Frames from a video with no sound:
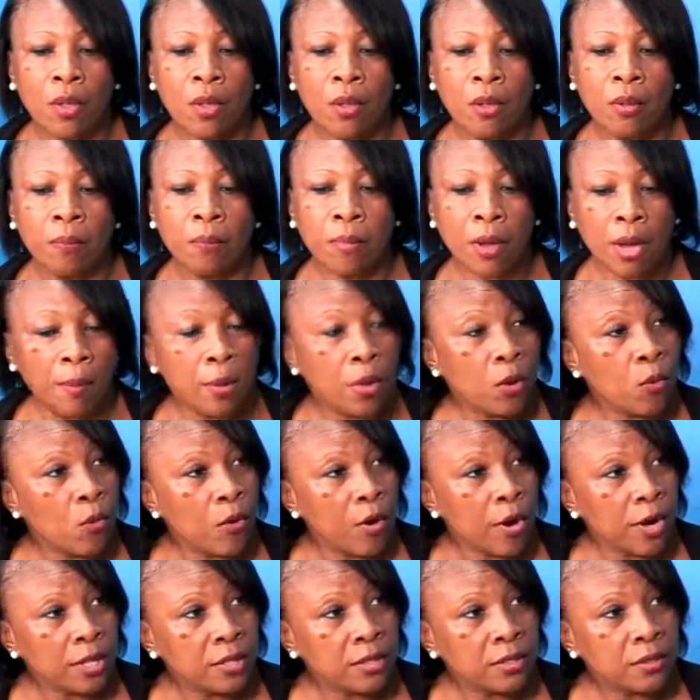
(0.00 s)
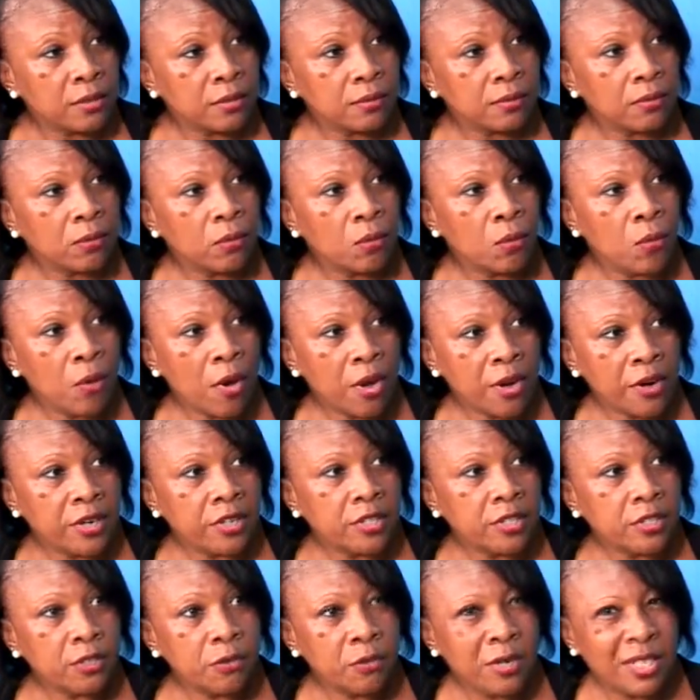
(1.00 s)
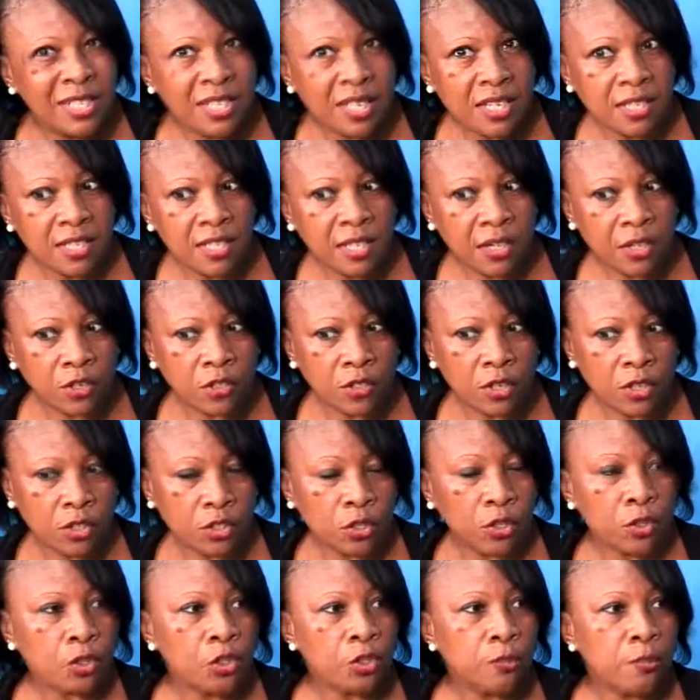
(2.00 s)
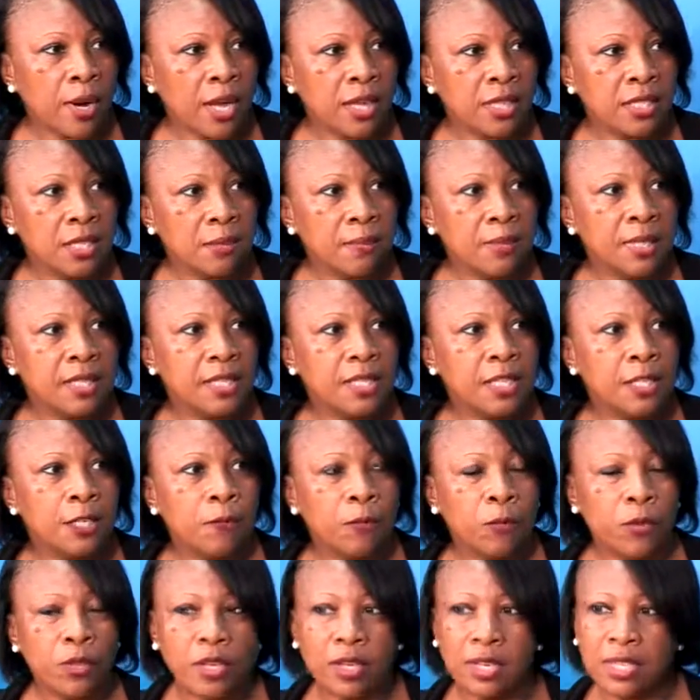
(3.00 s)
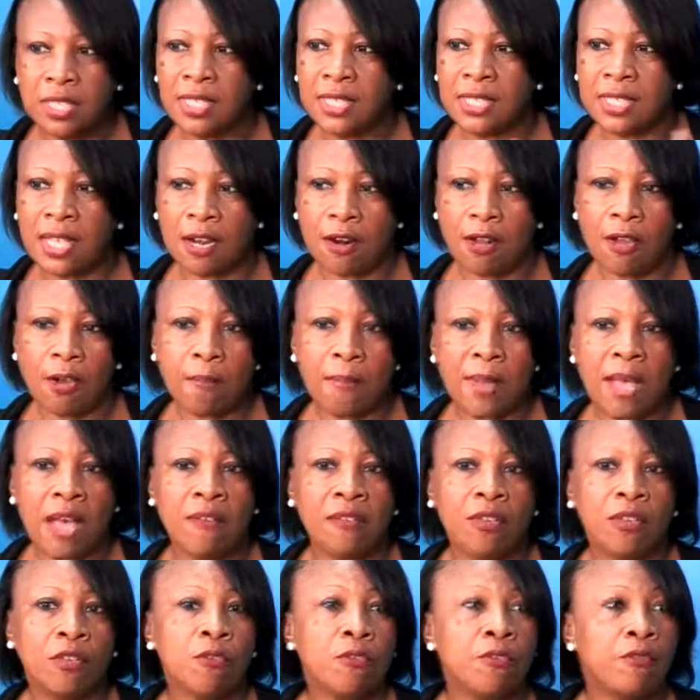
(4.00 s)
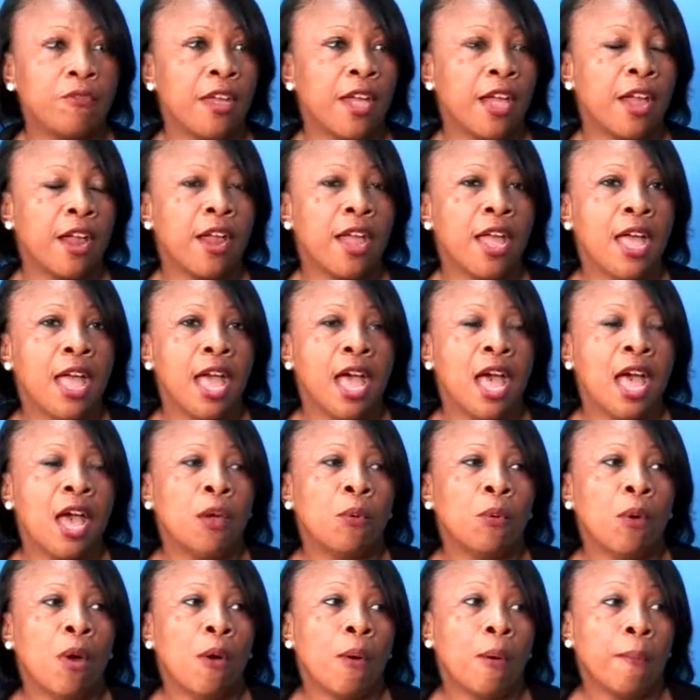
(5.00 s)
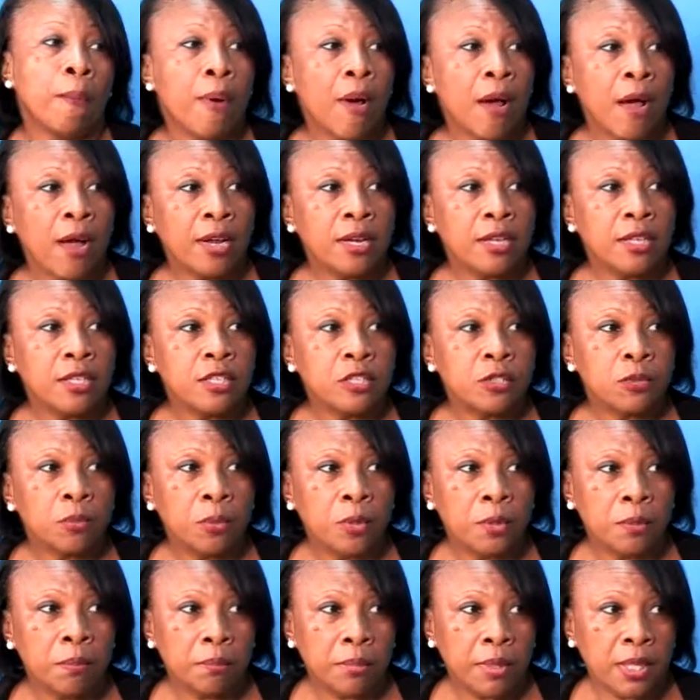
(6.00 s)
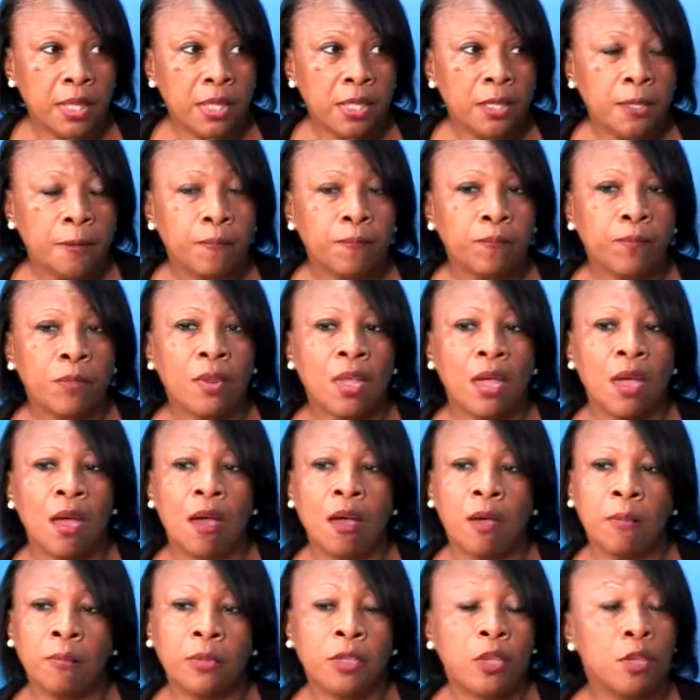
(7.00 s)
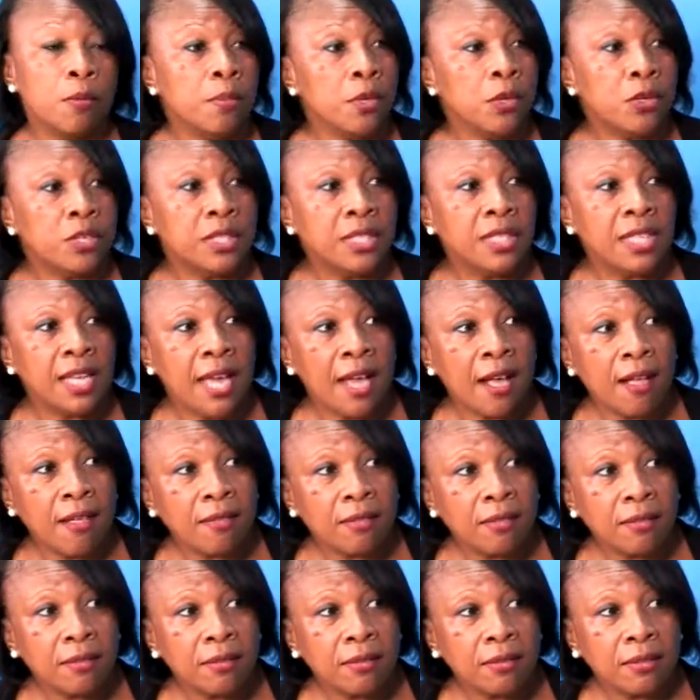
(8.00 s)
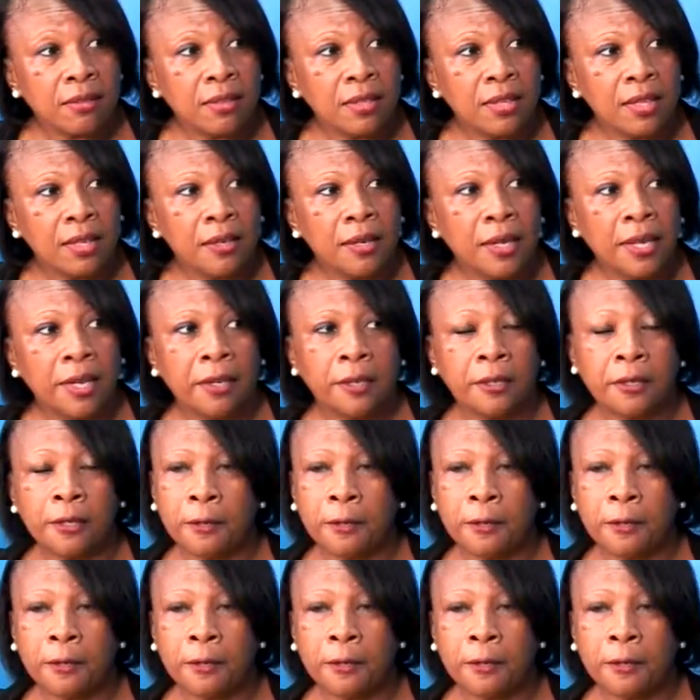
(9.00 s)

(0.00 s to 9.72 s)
Public Works, Water and Sewage, since they're in such close proximity. We're going to set up, have a little fair, and our partners will be Community Health at